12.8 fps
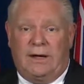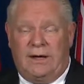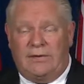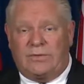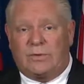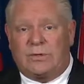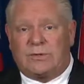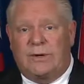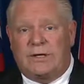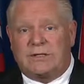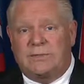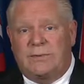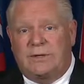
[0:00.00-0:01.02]
I have a
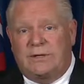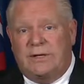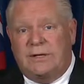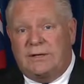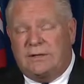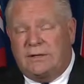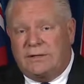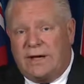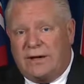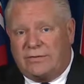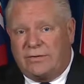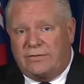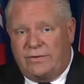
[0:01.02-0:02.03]
responsibility to look
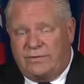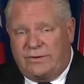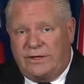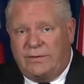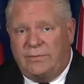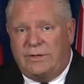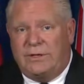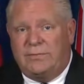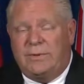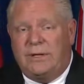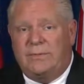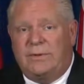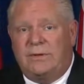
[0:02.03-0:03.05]
after 15 million
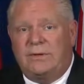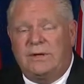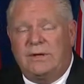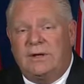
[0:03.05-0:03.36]
people,